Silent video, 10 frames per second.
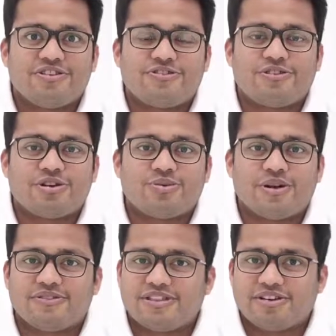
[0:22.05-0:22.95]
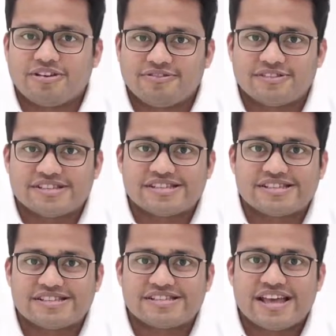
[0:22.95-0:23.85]
for one of the
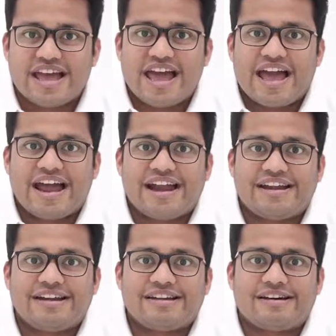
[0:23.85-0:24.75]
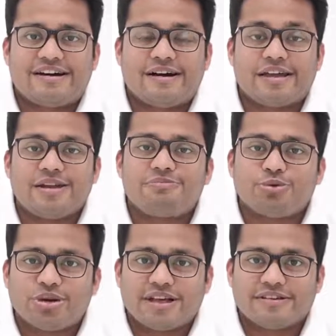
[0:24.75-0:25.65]
conferences and in
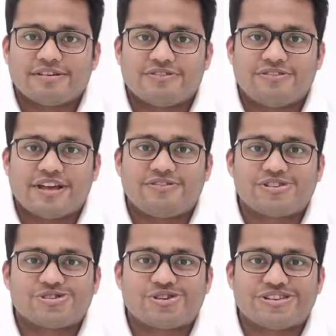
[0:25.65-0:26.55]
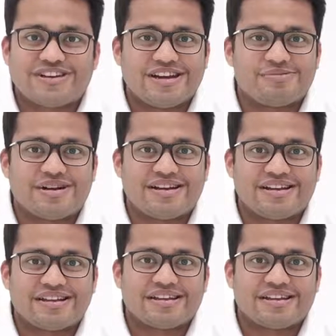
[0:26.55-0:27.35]
Pune where we saw 3D printing.